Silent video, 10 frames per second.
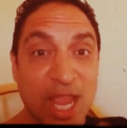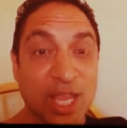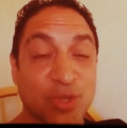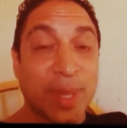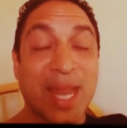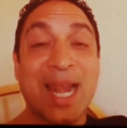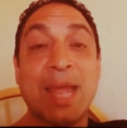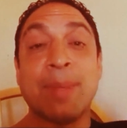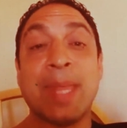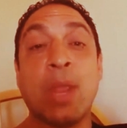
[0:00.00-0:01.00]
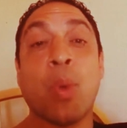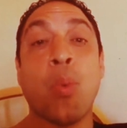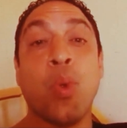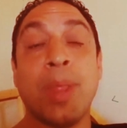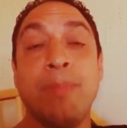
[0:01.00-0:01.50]
so they eliminate what
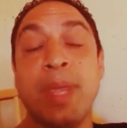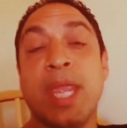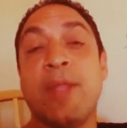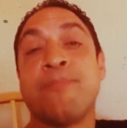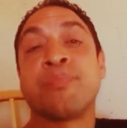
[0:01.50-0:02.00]
would be